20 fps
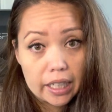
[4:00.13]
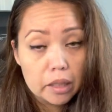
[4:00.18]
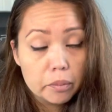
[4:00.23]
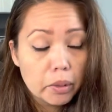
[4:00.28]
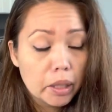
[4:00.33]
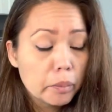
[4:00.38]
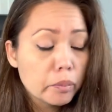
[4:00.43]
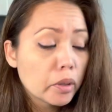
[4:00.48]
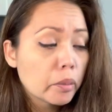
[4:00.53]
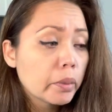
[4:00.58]
a
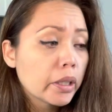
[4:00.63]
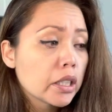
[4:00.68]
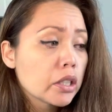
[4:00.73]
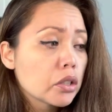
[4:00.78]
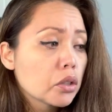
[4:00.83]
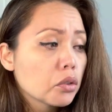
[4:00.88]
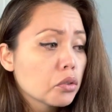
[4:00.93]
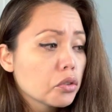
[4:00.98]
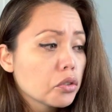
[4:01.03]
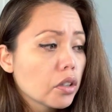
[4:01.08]
paper
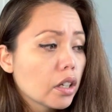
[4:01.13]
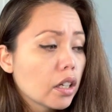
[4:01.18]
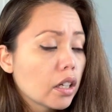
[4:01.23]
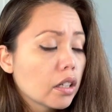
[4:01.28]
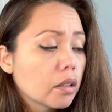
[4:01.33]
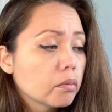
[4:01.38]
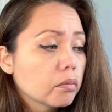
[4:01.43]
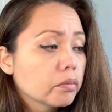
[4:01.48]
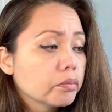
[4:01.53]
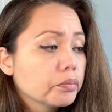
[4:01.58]
pencil
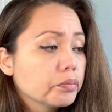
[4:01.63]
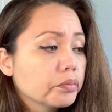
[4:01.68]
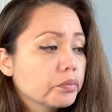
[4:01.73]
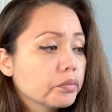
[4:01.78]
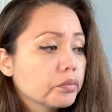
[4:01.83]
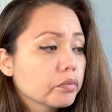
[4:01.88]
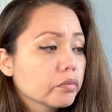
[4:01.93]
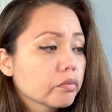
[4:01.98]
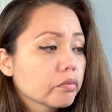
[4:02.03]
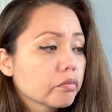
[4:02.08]

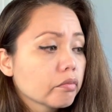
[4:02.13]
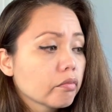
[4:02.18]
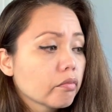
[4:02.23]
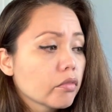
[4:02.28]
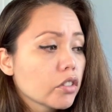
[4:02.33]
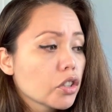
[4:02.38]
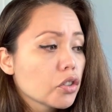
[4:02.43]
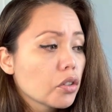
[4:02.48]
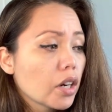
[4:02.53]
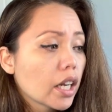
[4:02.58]

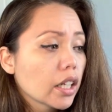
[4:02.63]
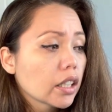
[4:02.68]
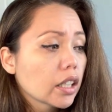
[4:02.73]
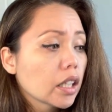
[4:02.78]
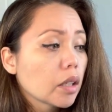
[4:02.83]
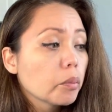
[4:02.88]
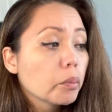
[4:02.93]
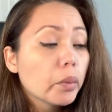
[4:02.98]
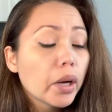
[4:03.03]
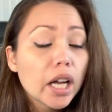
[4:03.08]

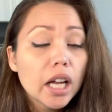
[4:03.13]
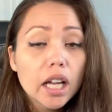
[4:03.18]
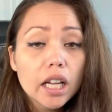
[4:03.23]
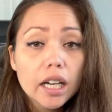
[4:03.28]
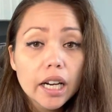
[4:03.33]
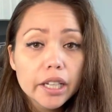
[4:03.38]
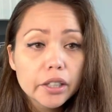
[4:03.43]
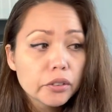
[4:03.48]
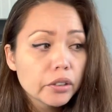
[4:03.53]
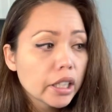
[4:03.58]
tracking, but
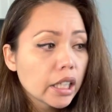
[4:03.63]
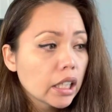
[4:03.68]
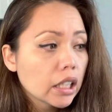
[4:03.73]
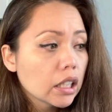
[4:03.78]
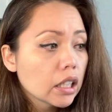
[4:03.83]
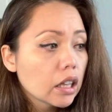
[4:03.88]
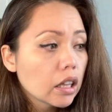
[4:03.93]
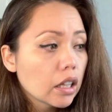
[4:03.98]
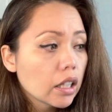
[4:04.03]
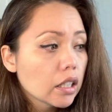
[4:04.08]
I
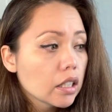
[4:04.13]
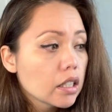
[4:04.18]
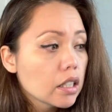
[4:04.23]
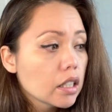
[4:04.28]
created this